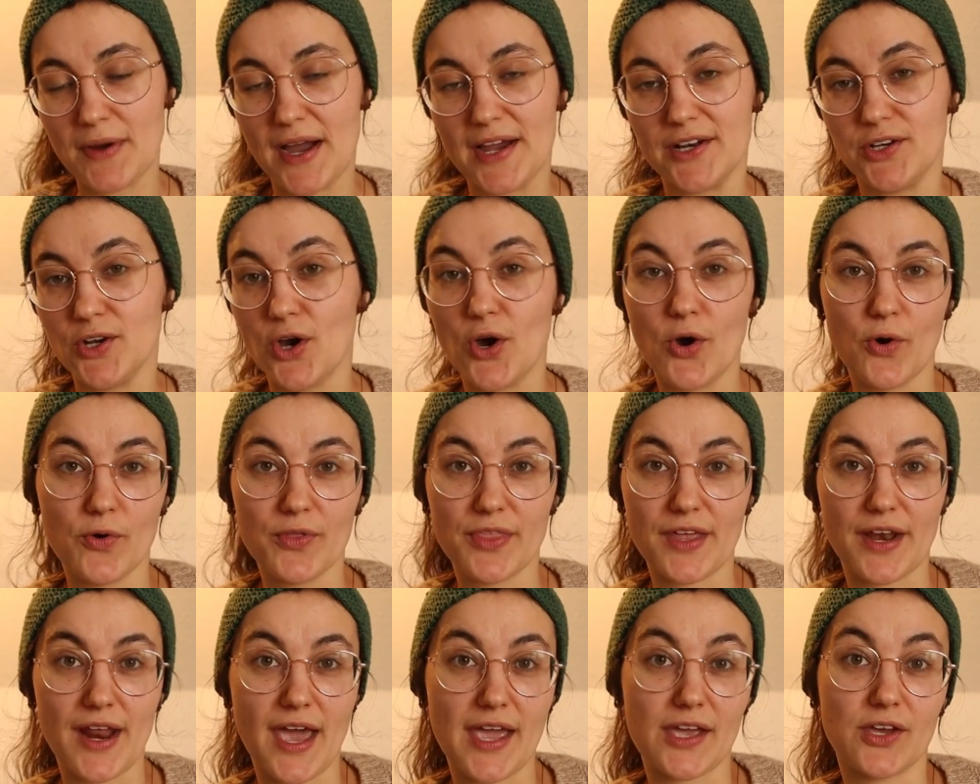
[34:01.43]
I know
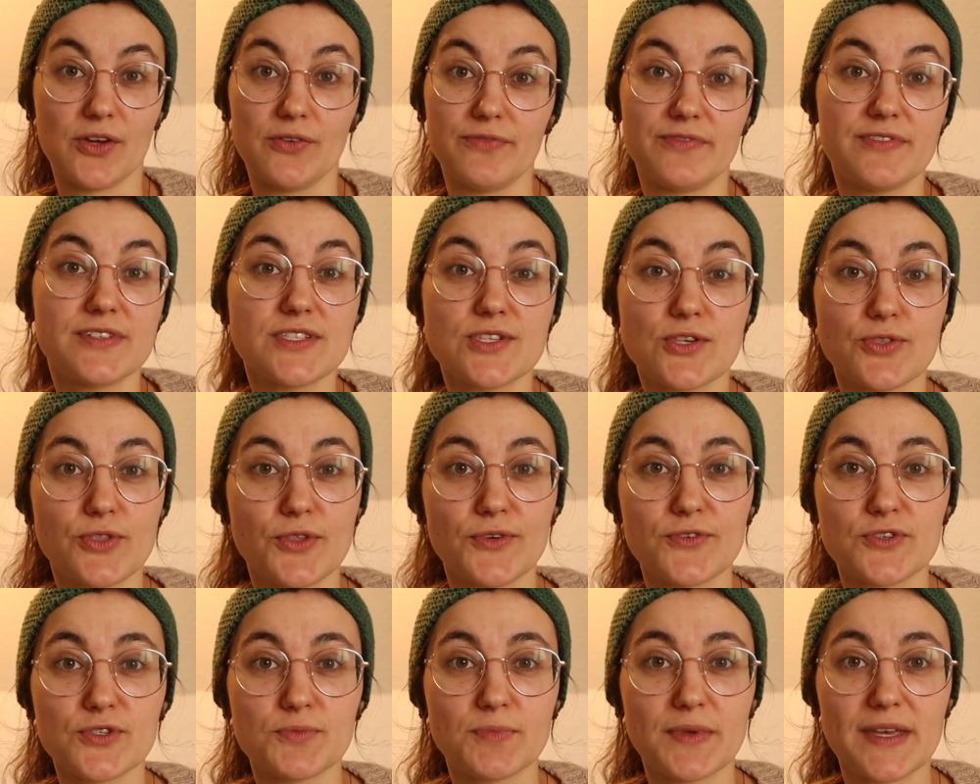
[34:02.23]
that I could visit
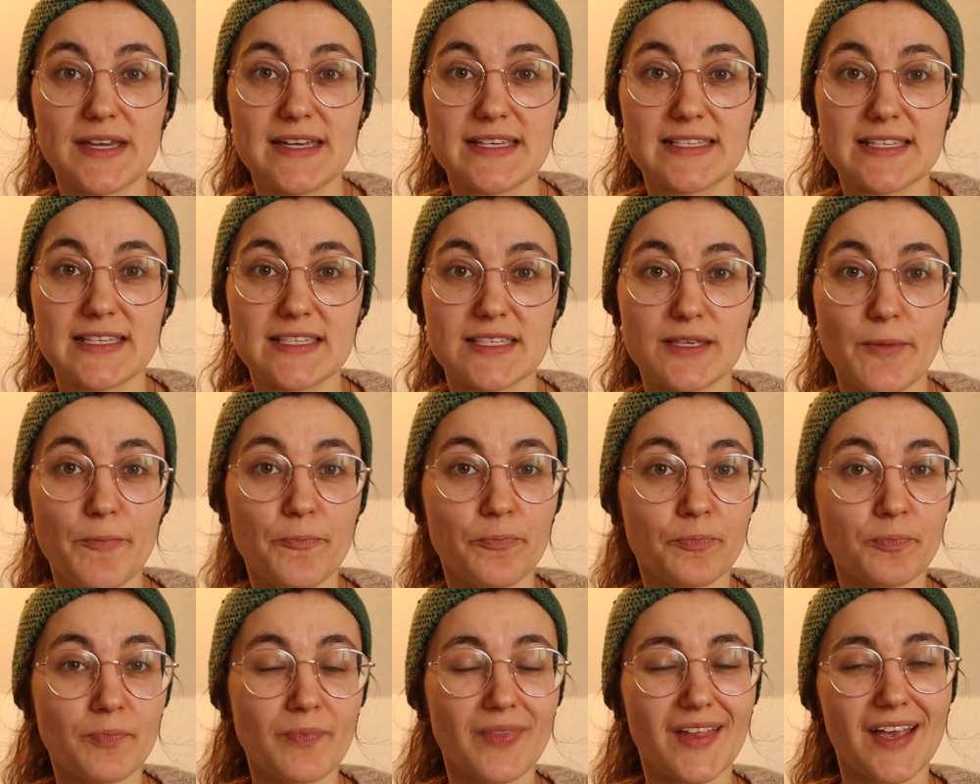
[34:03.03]
those places.
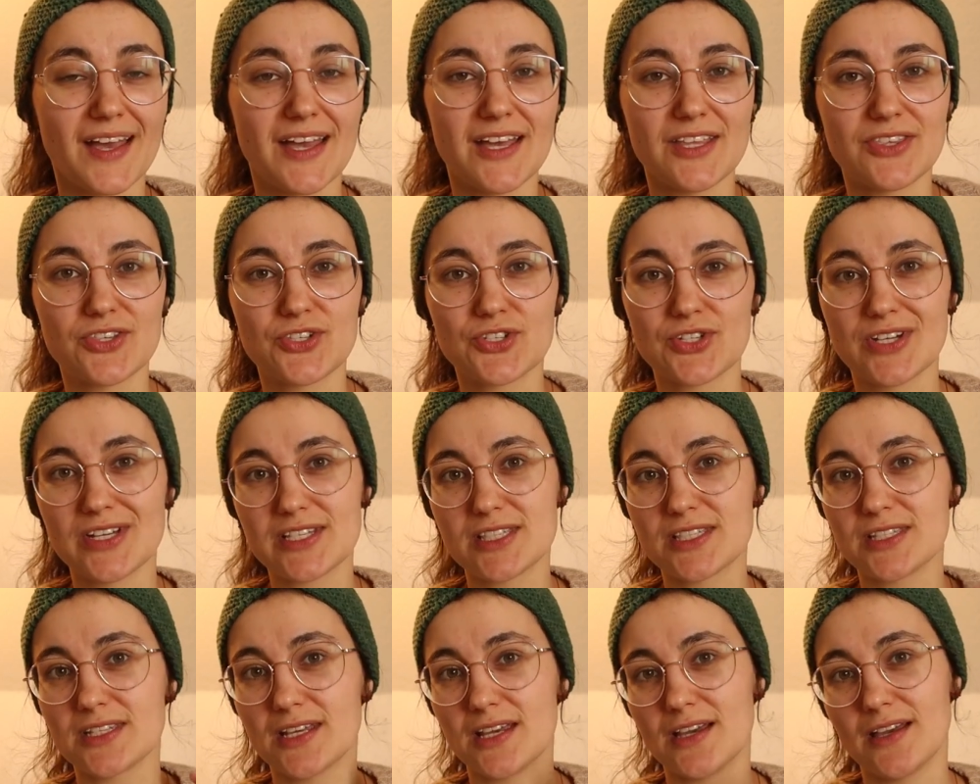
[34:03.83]
It's
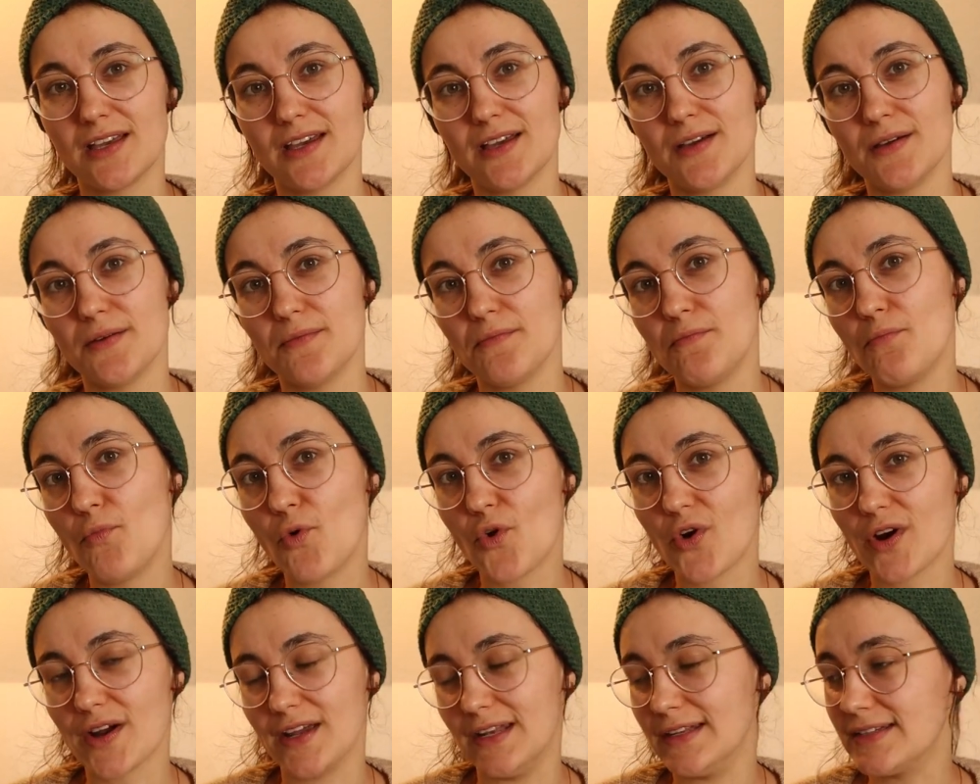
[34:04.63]
just a
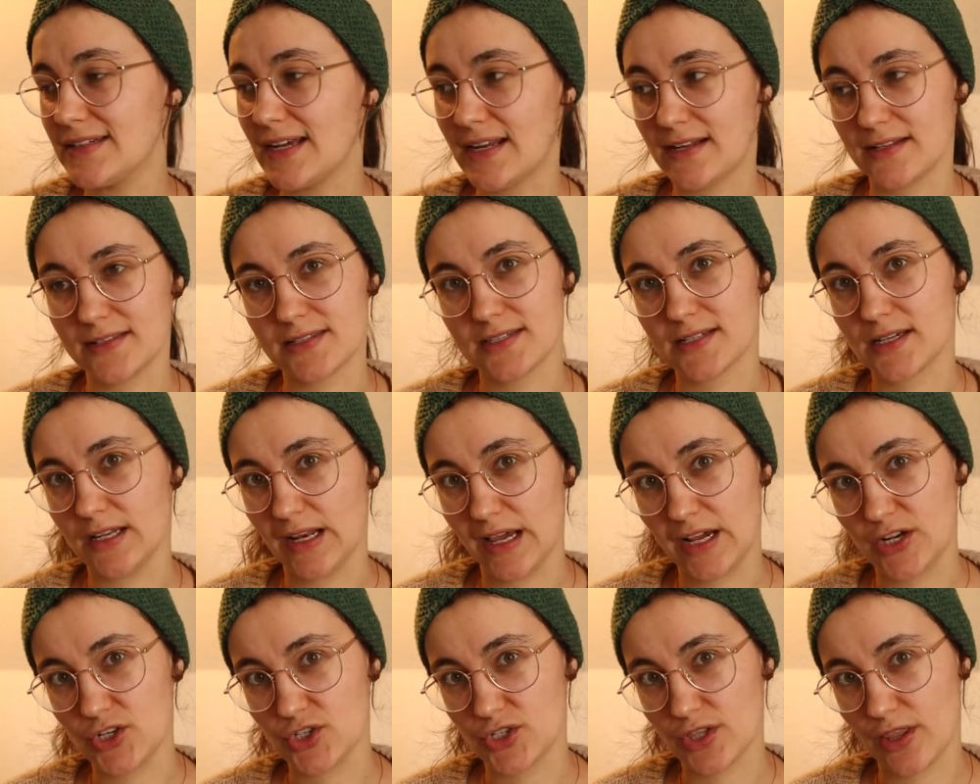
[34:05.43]
more intense
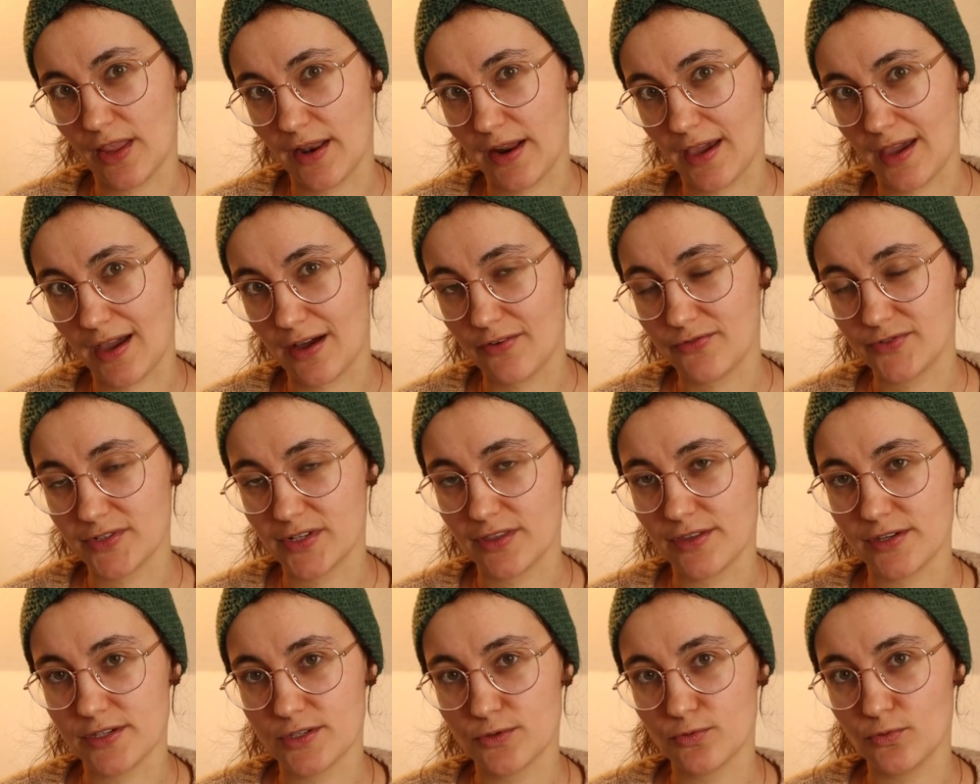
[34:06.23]
connection that I have to
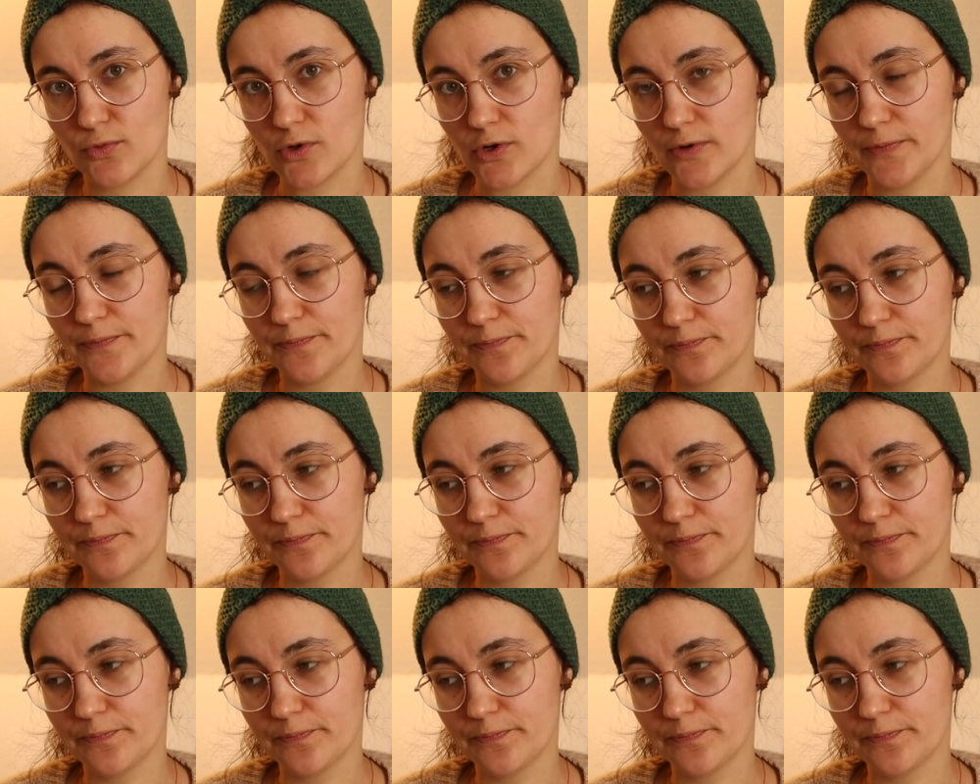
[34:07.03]
this wool.